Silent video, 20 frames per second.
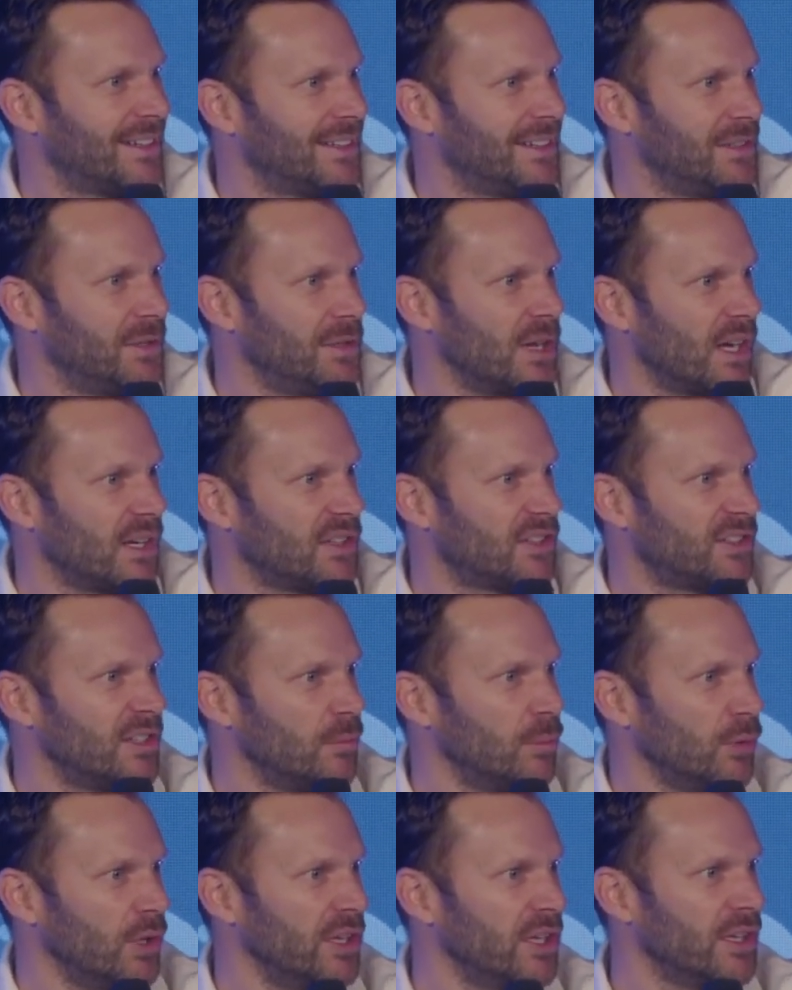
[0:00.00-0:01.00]
You got a
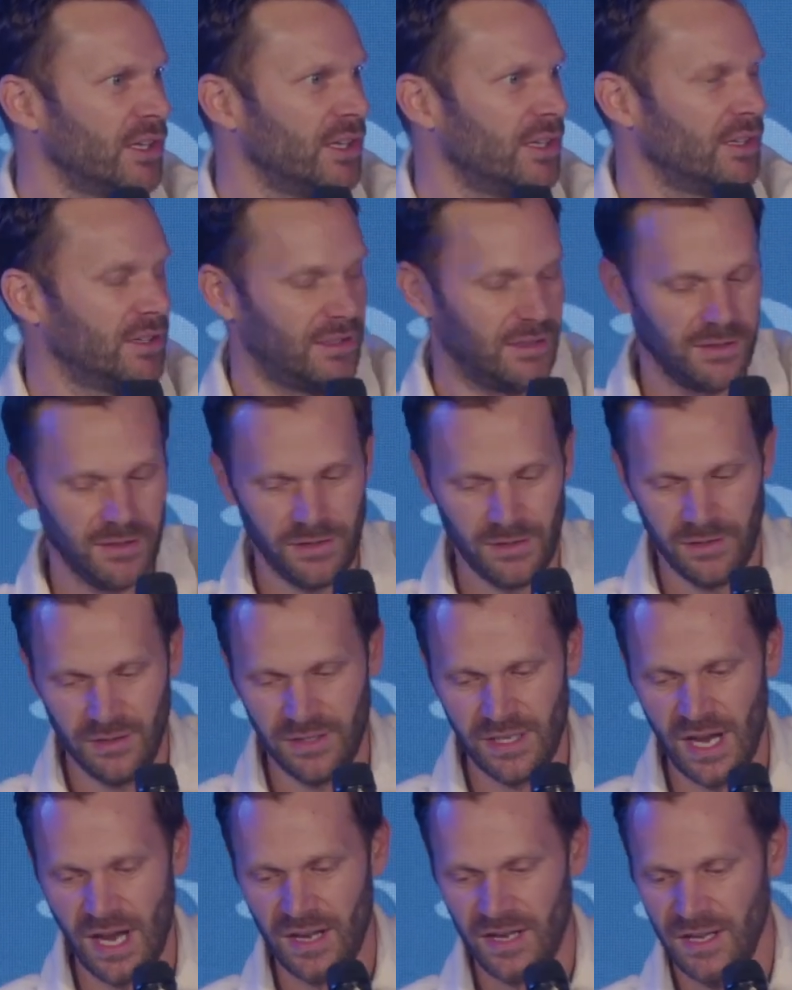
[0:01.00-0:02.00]
sibling. You
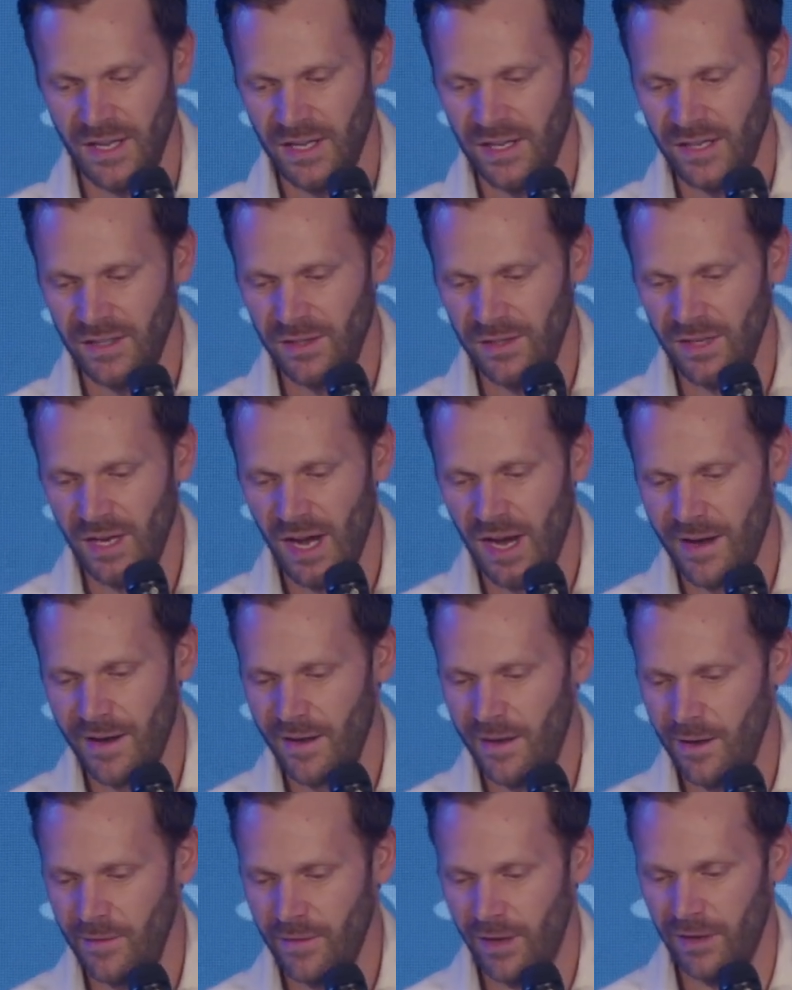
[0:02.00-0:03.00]
got
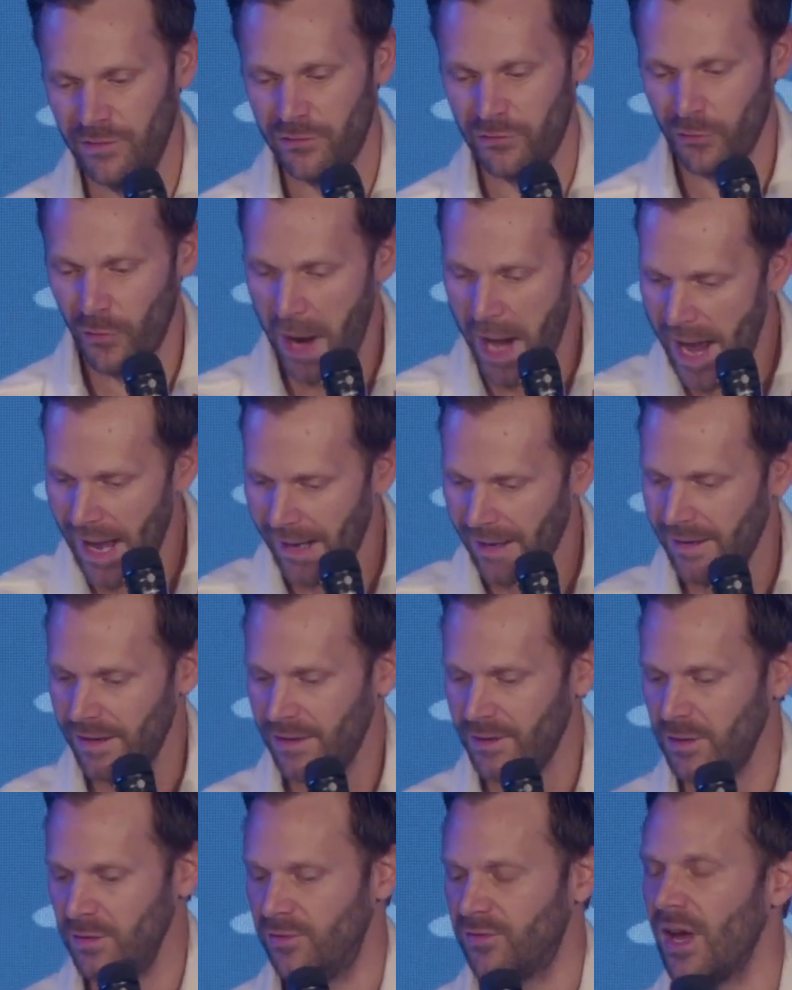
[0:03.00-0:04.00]
a friend.
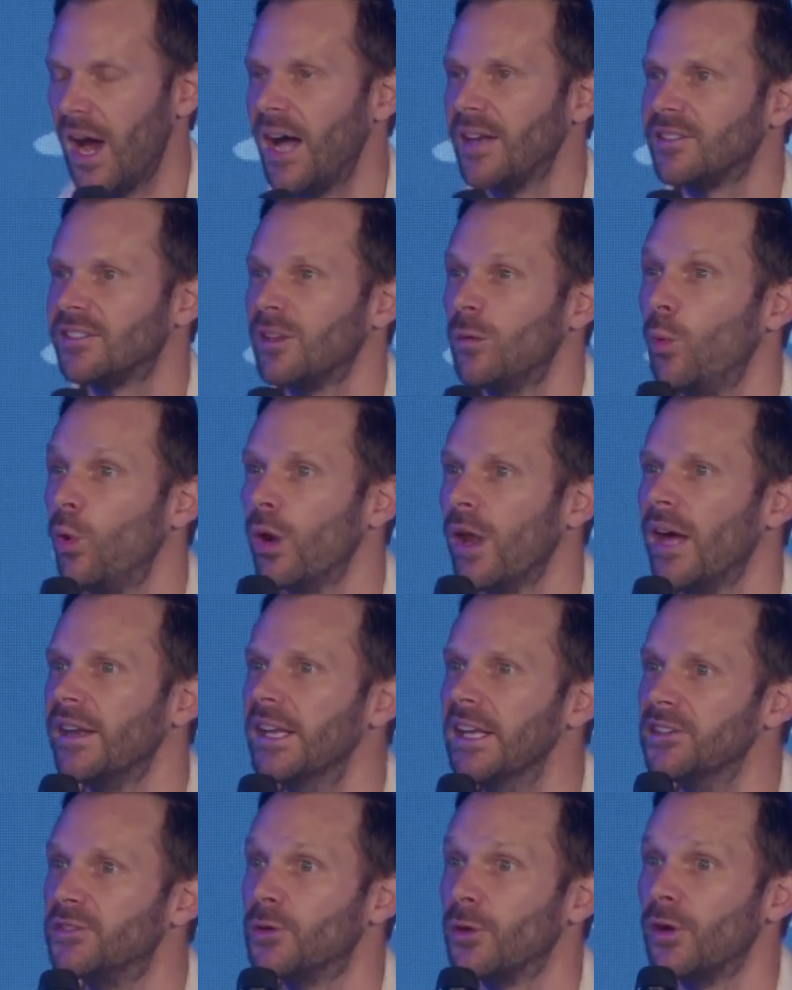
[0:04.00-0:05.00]
You've got someone on
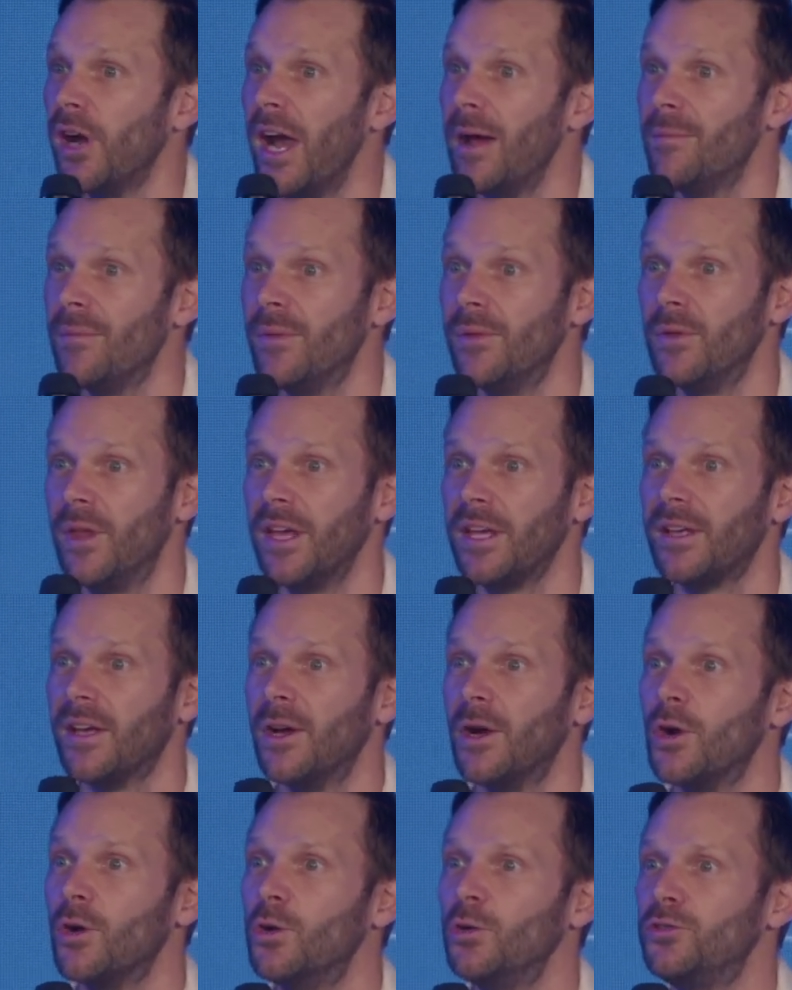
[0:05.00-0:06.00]
Instagram. Like,
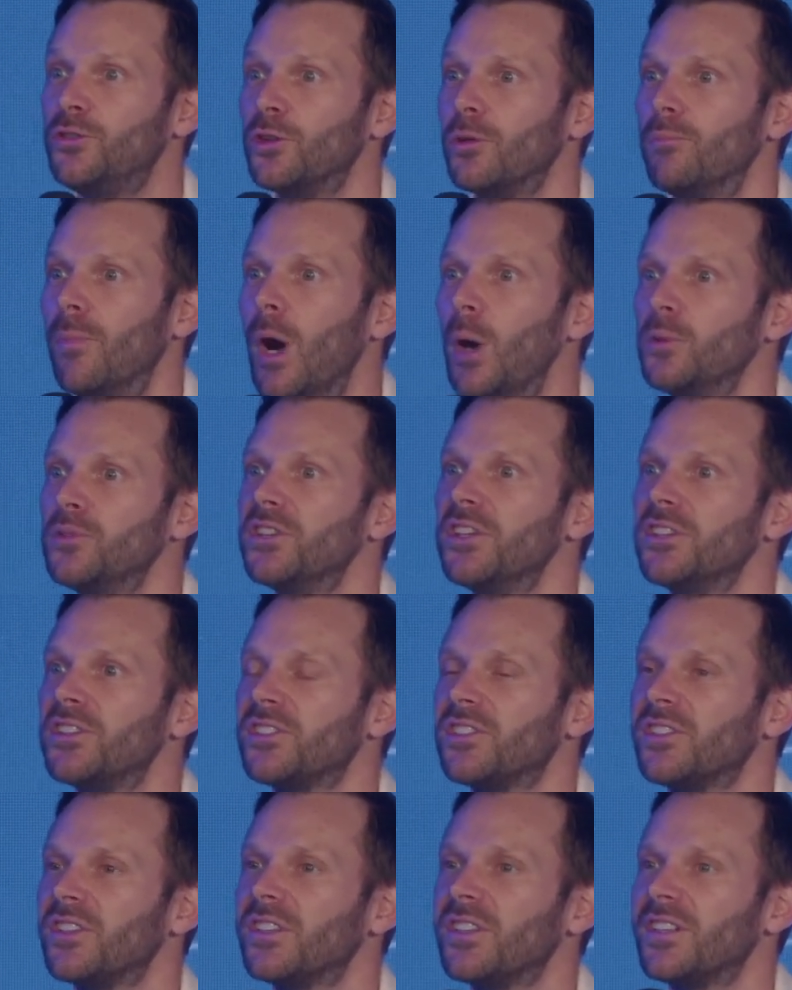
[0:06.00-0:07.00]
who's your Moses?